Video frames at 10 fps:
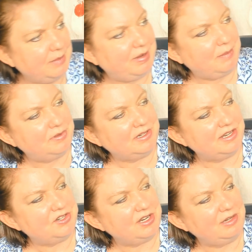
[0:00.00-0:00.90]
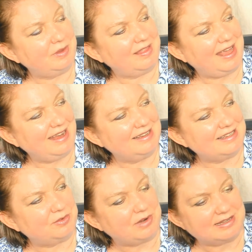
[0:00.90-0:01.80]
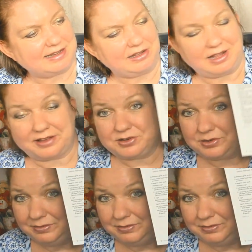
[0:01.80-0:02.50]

pepper tagine with eggs and Ras el Hanout.